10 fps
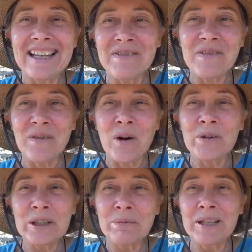If
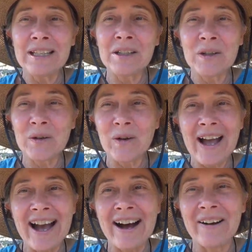only we knew
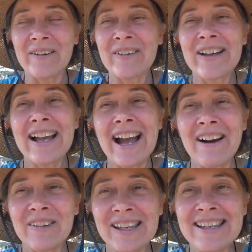how,
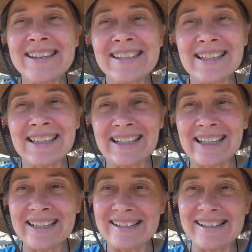how easy it
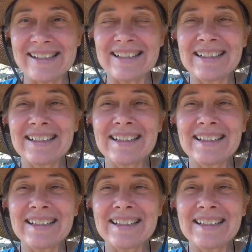is